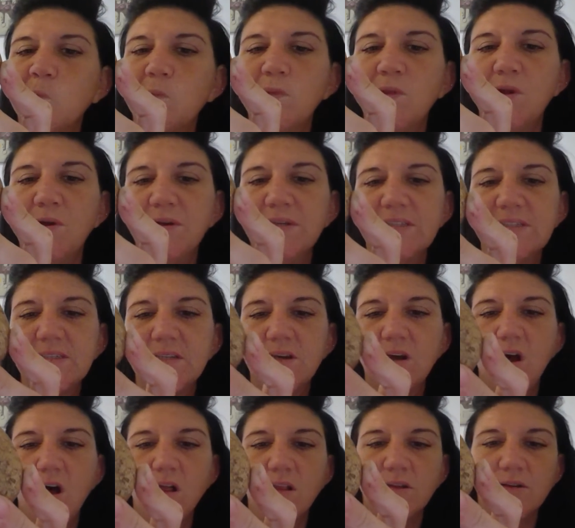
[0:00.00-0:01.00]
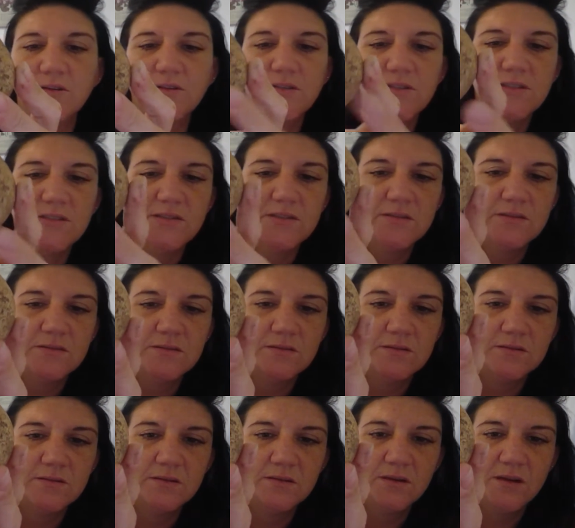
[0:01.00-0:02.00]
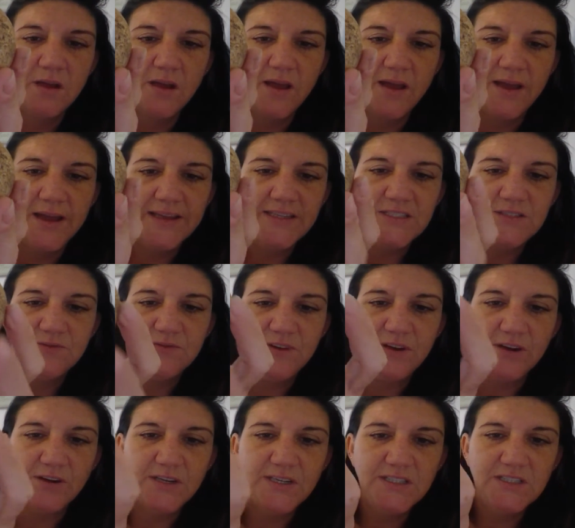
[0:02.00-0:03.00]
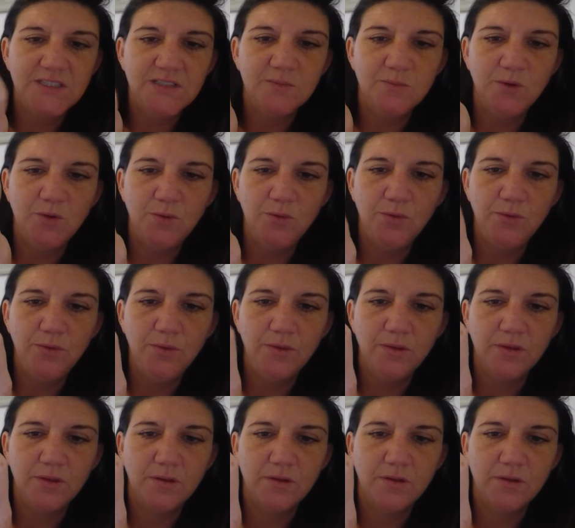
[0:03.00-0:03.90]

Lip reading: Notice the colors. It's very smooth.